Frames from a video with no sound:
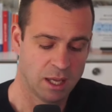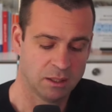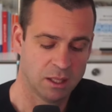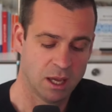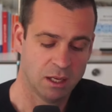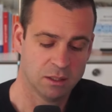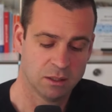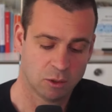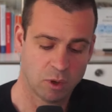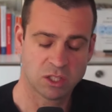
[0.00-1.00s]
And
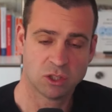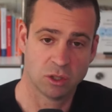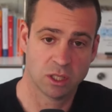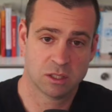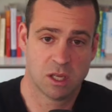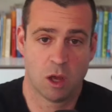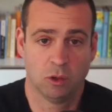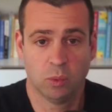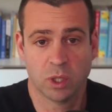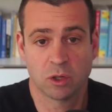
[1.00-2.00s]
then the question is,
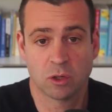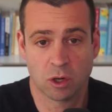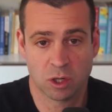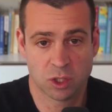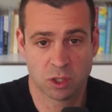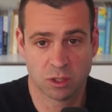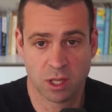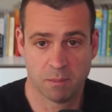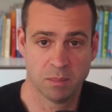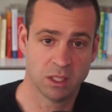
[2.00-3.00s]
how do we nurture
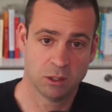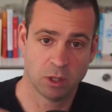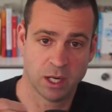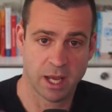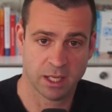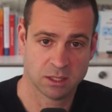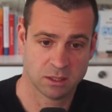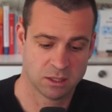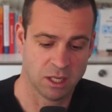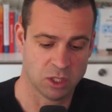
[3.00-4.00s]
them into the
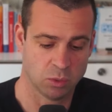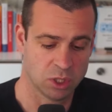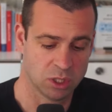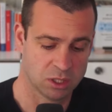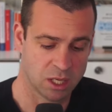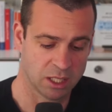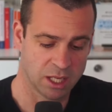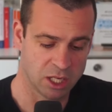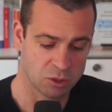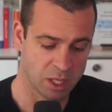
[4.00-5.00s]
next stage, which is
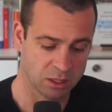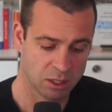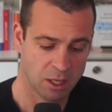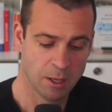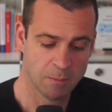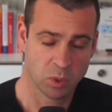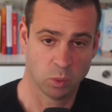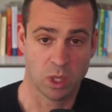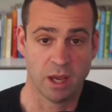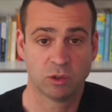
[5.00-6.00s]
engagement?
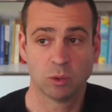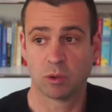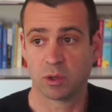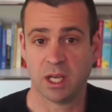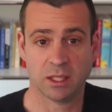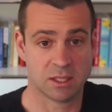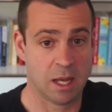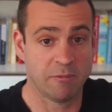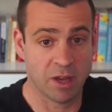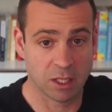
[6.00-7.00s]
We have to create
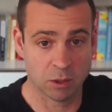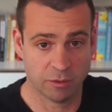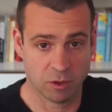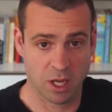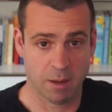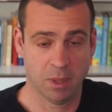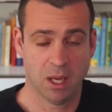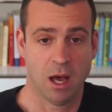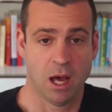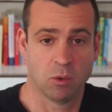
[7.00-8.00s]
some value for them,
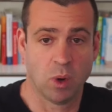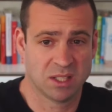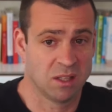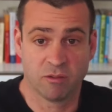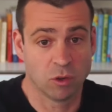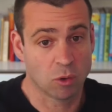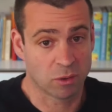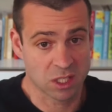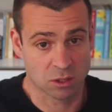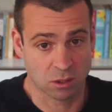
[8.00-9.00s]
otherwise they have no
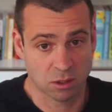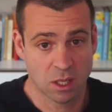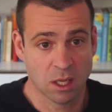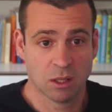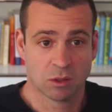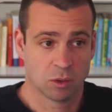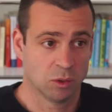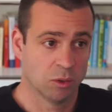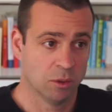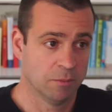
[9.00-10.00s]
reason
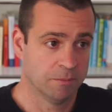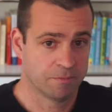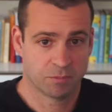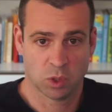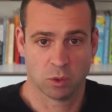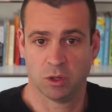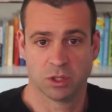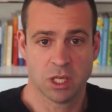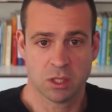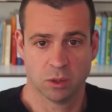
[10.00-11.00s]
to
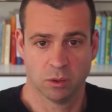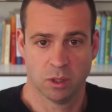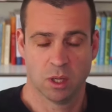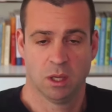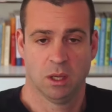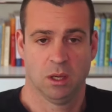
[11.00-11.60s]
continue